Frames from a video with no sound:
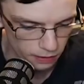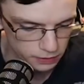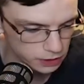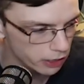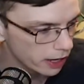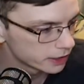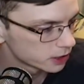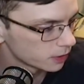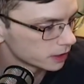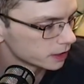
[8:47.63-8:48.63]
No, I just
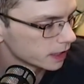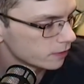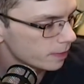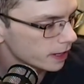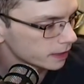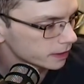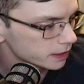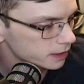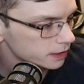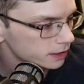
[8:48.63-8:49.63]
wanted to give it back because it,
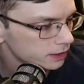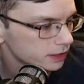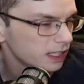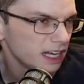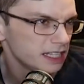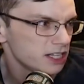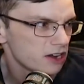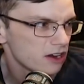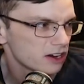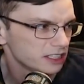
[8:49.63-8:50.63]
it, it's
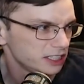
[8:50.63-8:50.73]
yours.